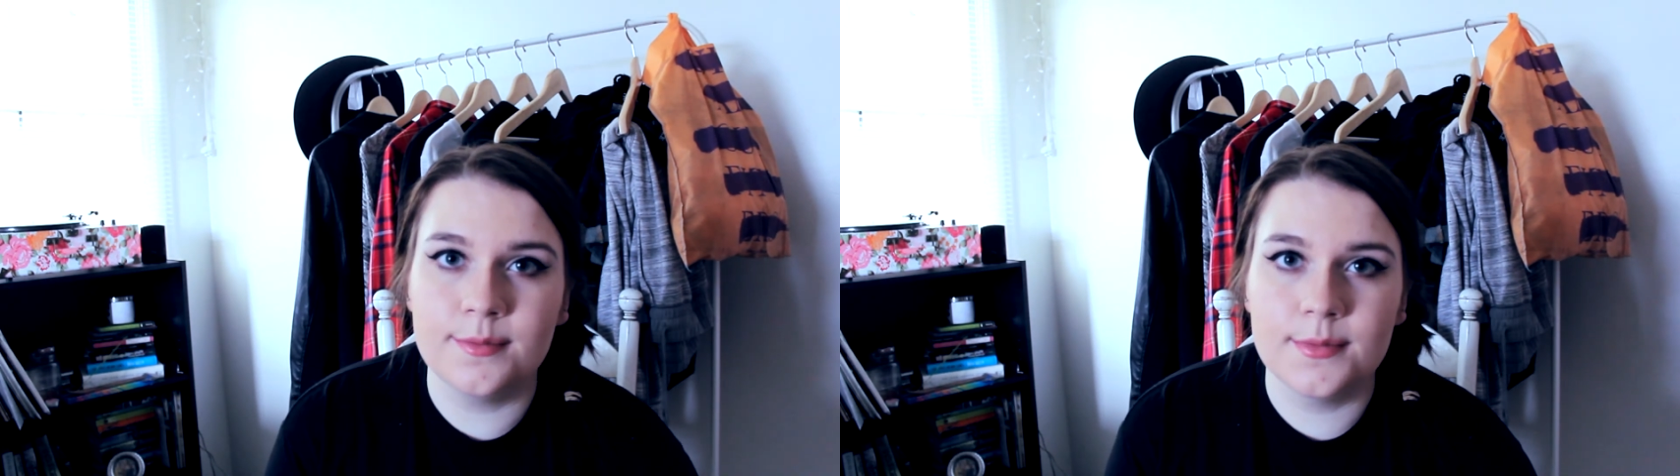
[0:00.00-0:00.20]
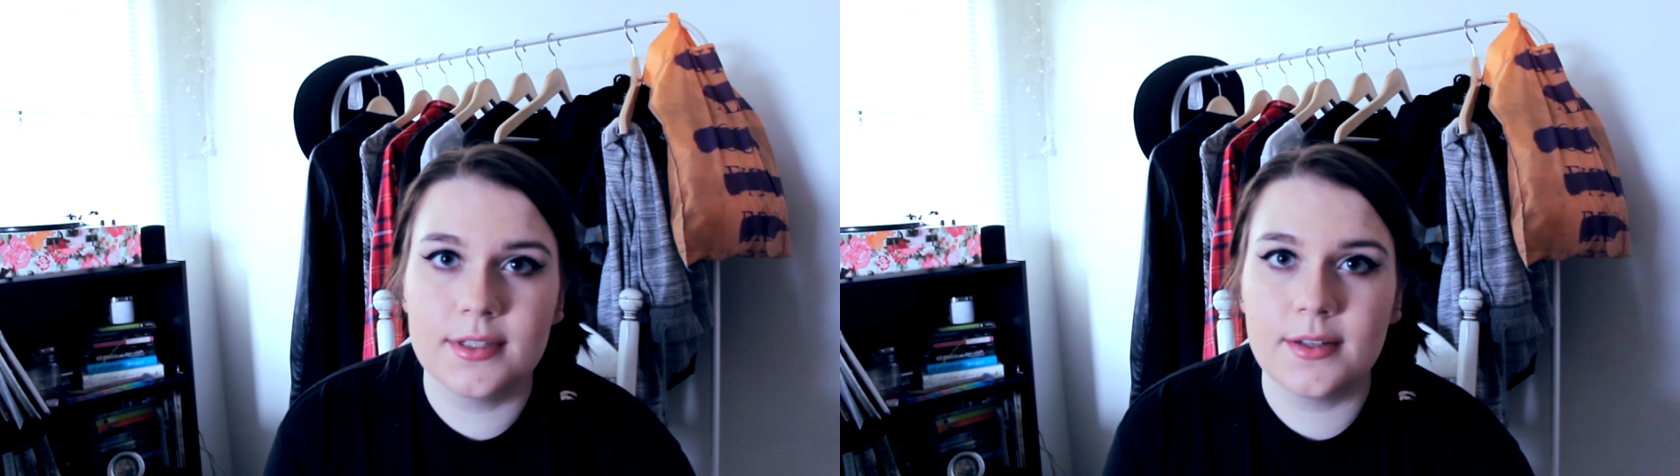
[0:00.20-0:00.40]

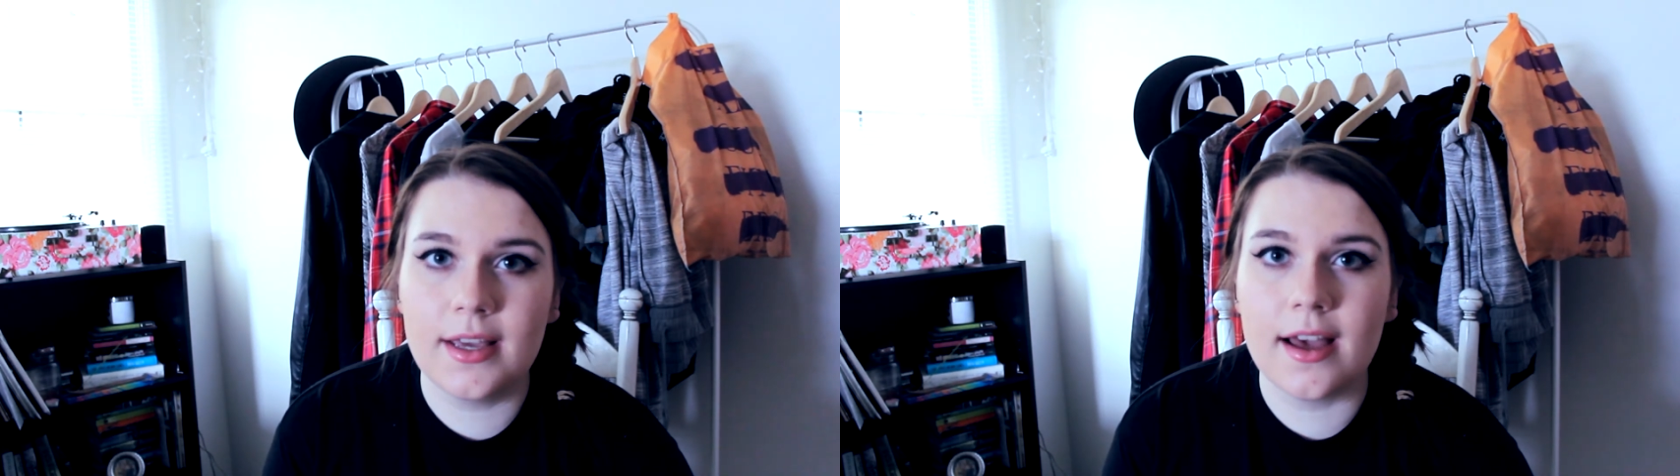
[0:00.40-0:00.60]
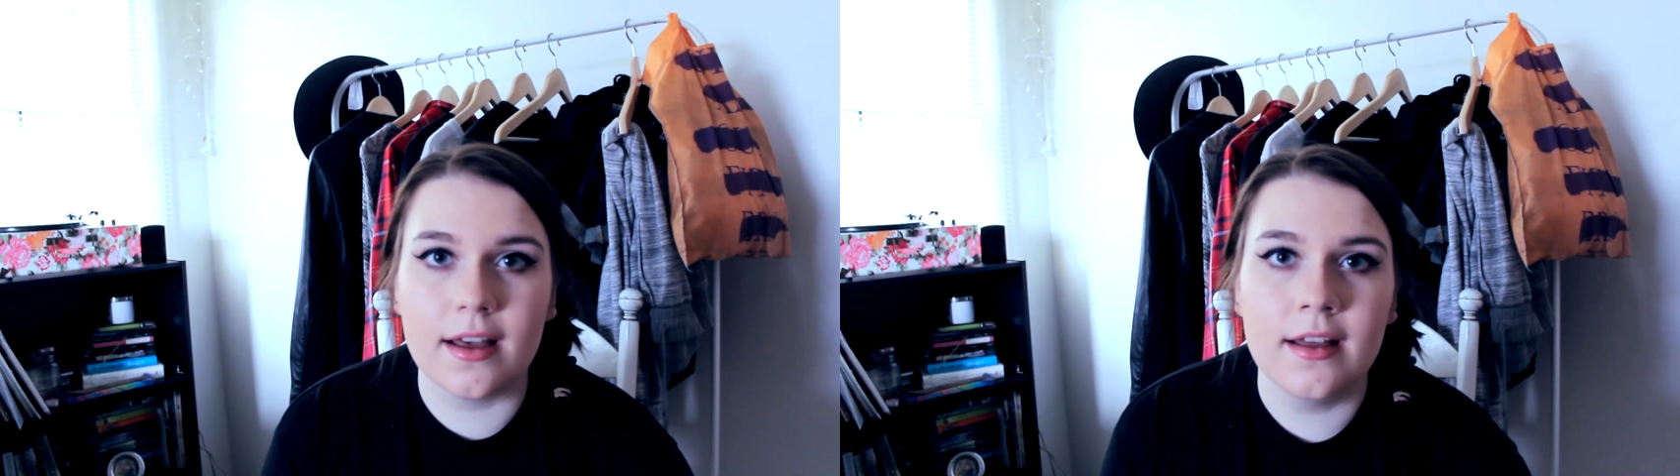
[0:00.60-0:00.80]
So
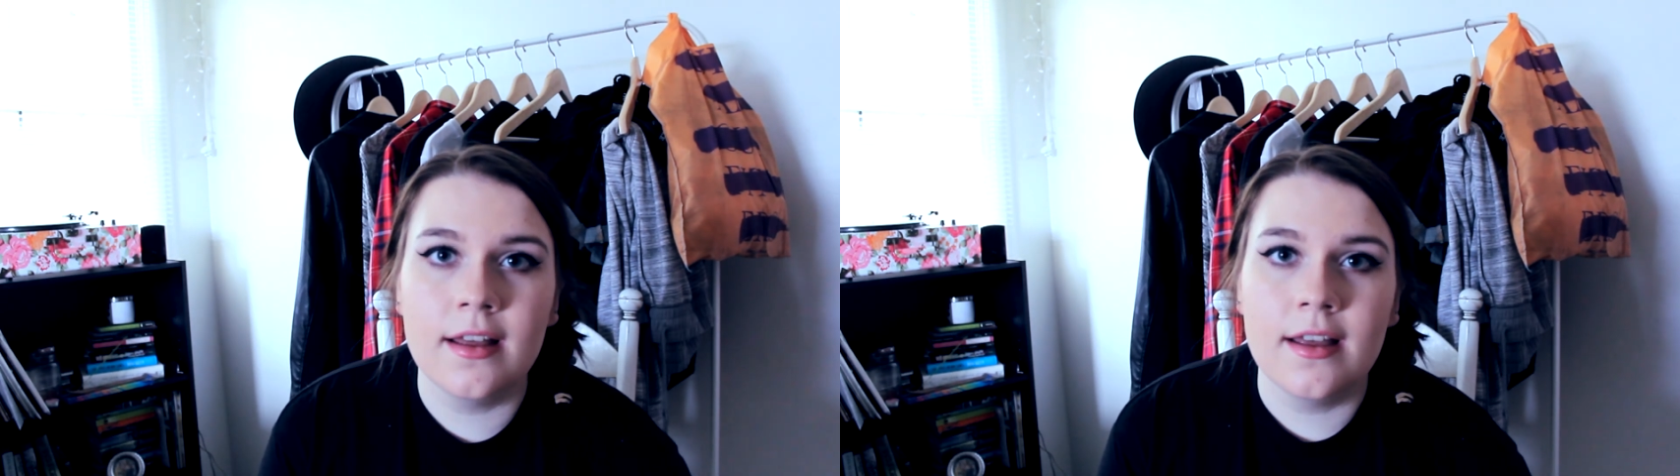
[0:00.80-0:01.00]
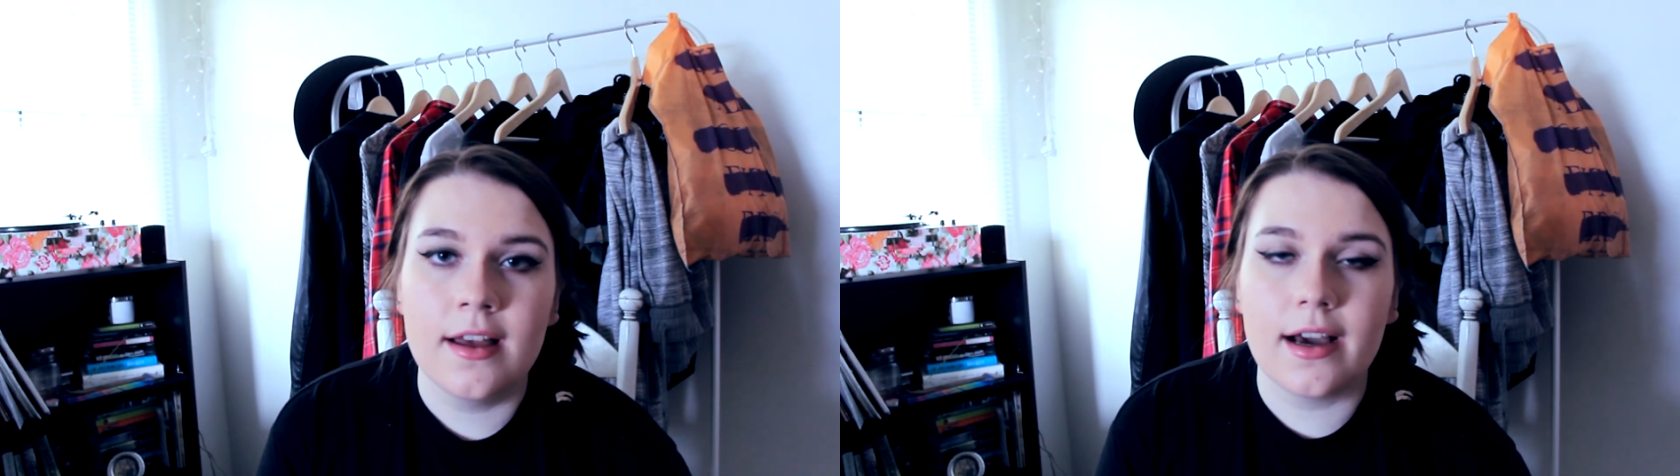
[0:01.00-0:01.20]
yeah,
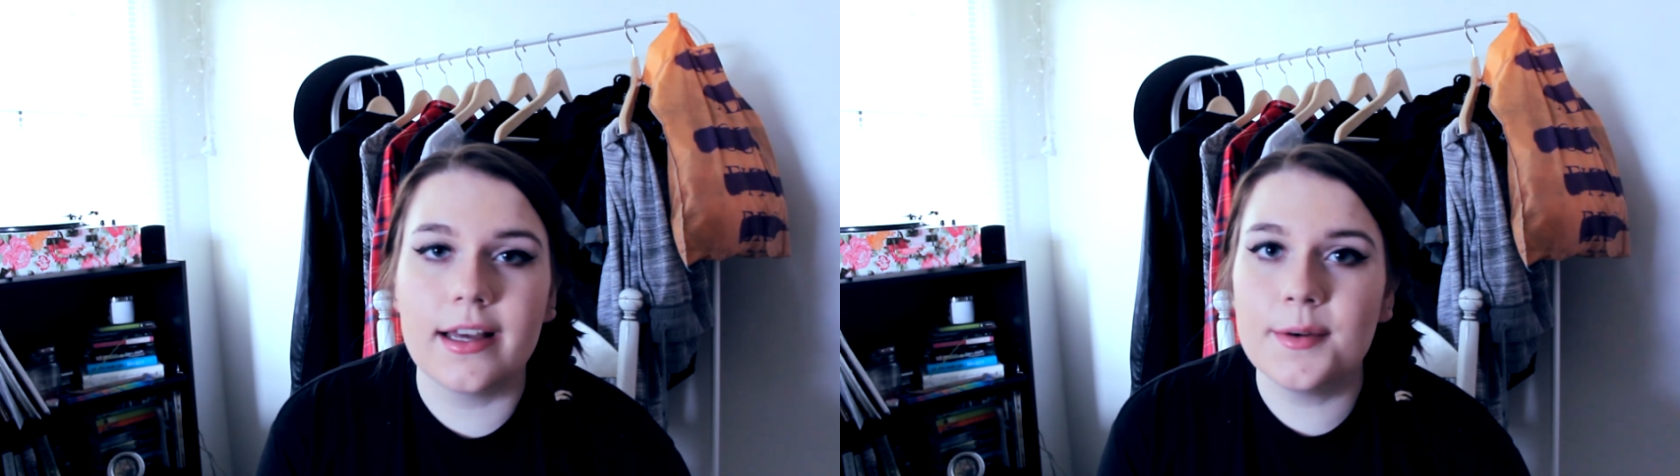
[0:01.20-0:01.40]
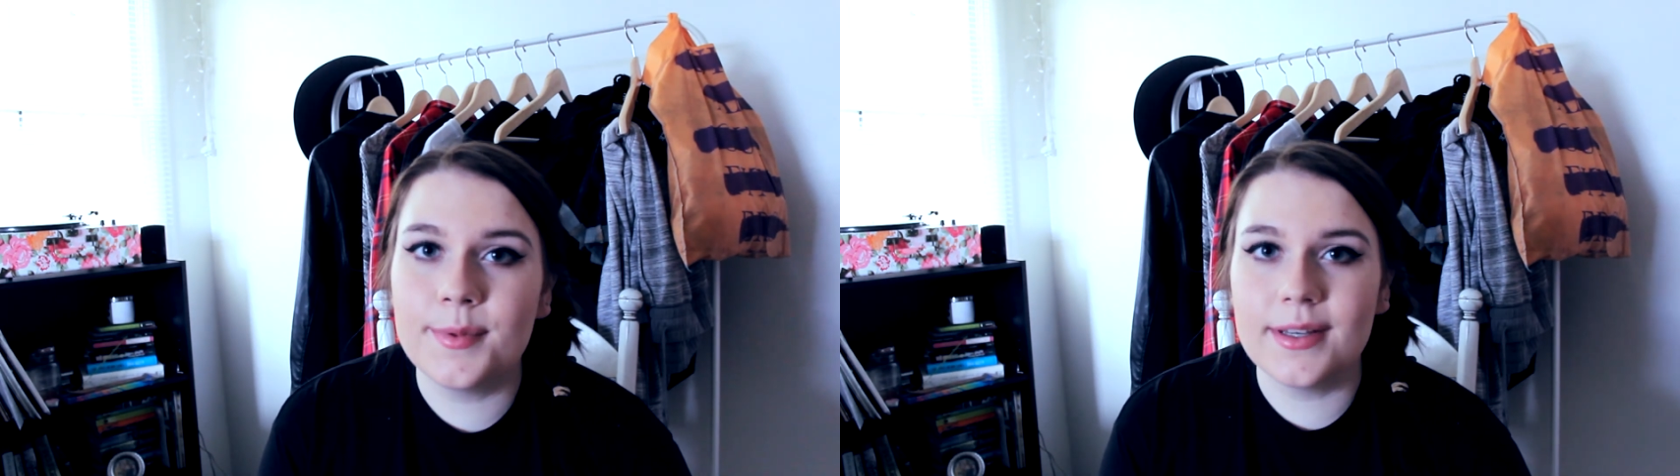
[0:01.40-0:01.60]
I
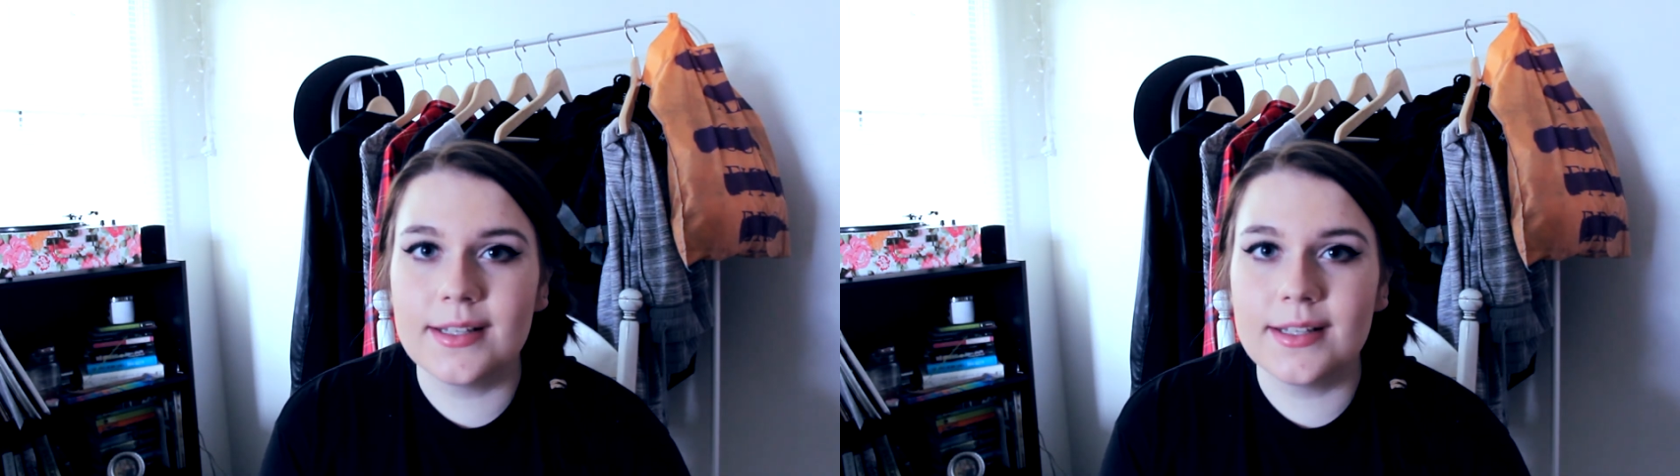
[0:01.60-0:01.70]
hope you